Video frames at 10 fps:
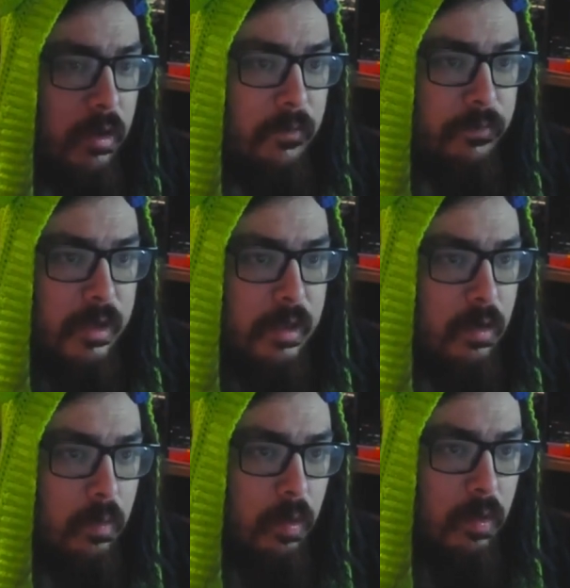Infinite
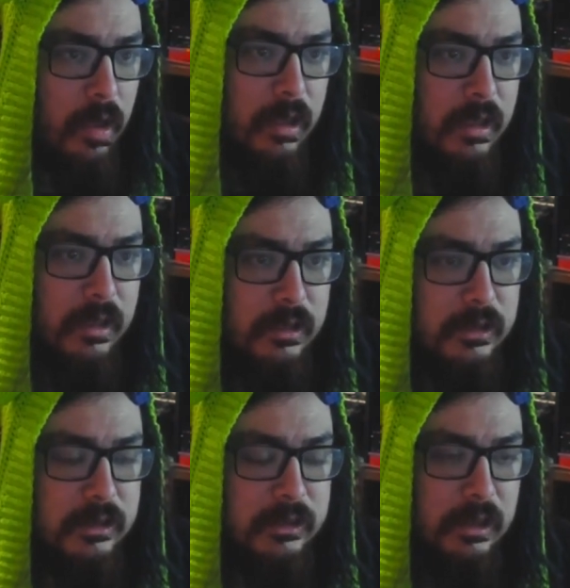no mohawk, and they
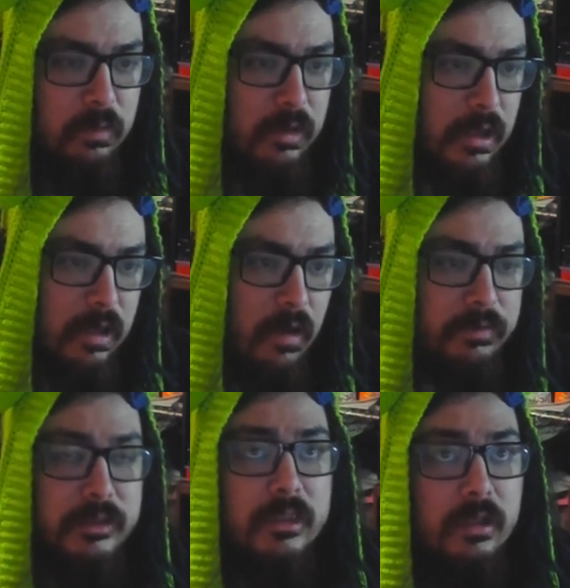just stick with like
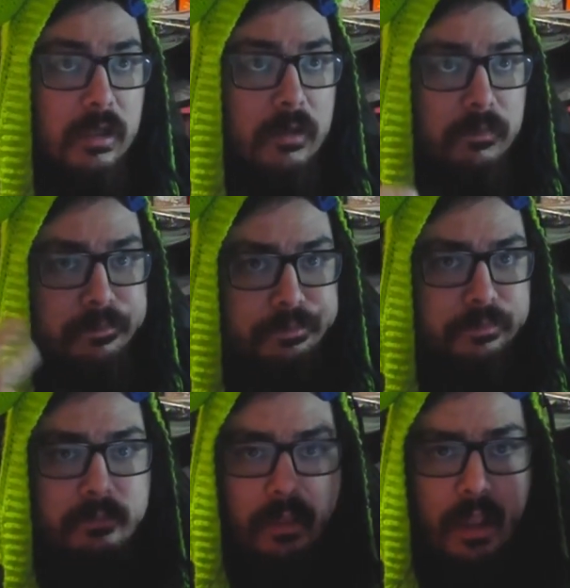obviously the
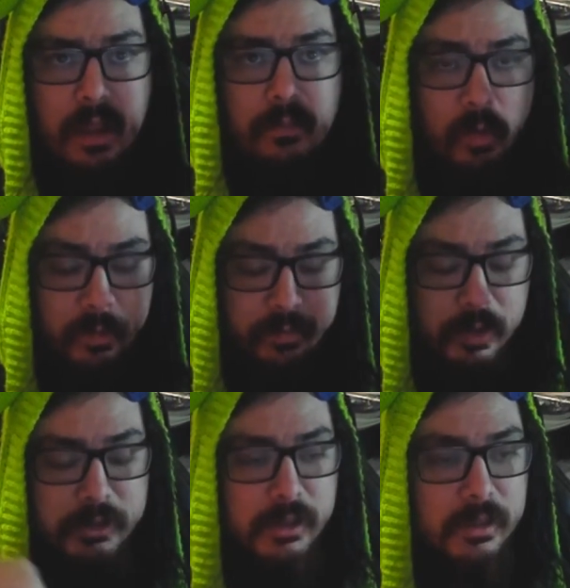movie
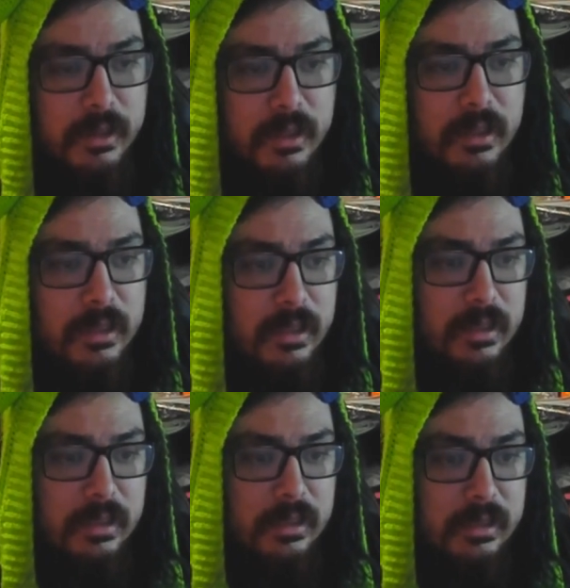version.
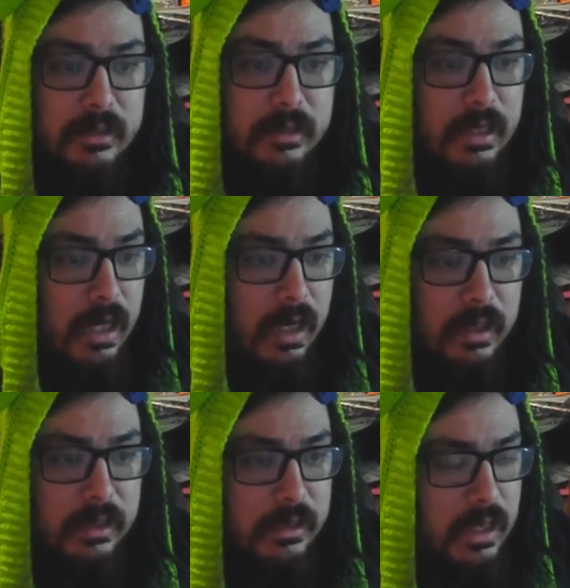Yeah,
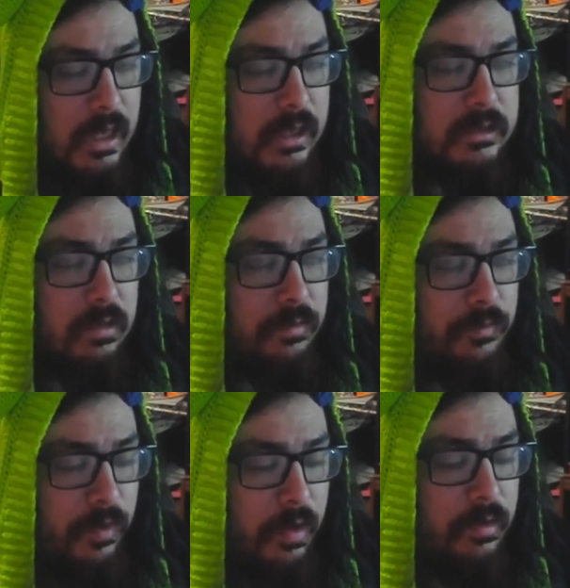it is a
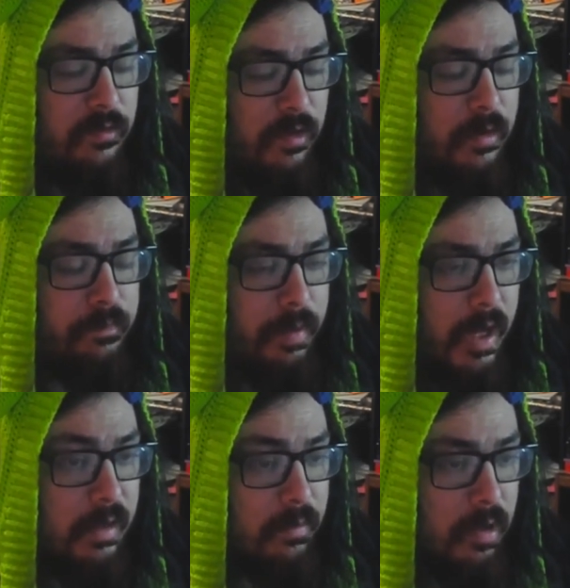very, very
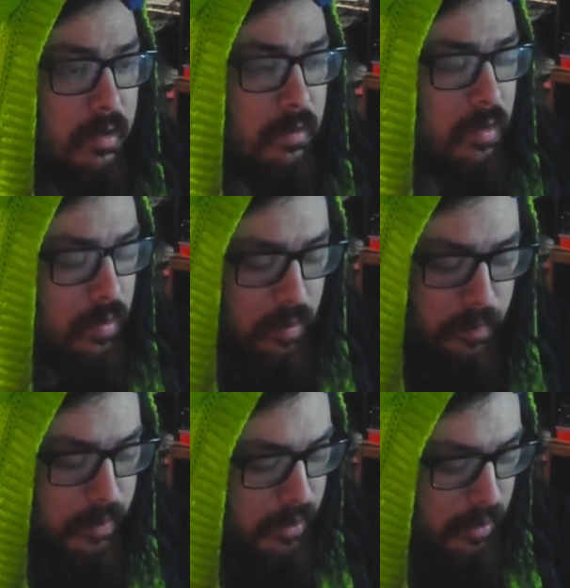bad model. Oh
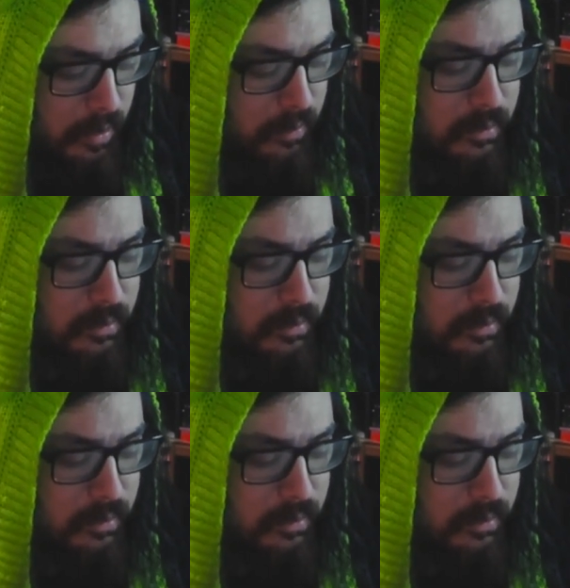my god.